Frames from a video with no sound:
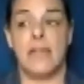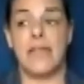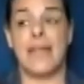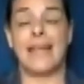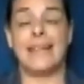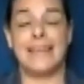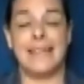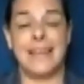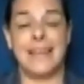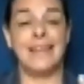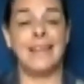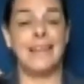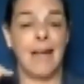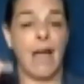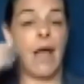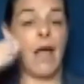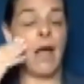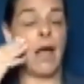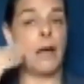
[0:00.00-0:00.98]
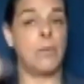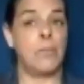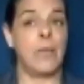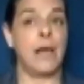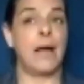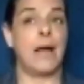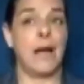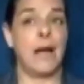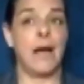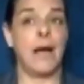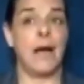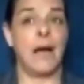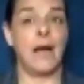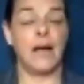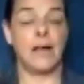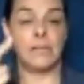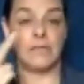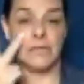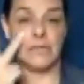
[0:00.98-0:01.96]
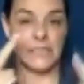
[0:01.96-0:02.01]
um, seeing the
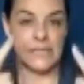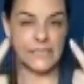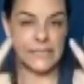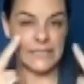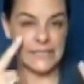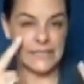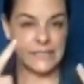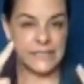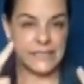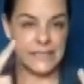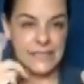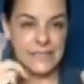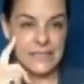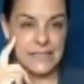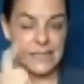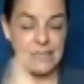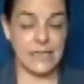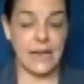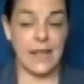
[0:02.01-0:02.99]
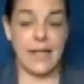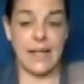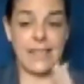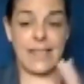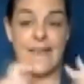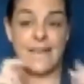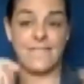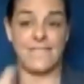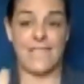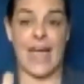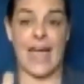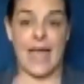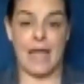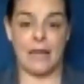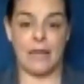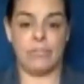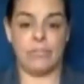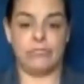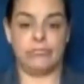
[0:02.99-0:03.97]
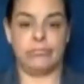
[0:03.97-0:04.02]
rapid growth in cases in this
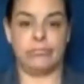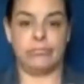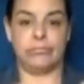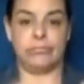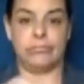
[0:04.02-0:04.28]
area.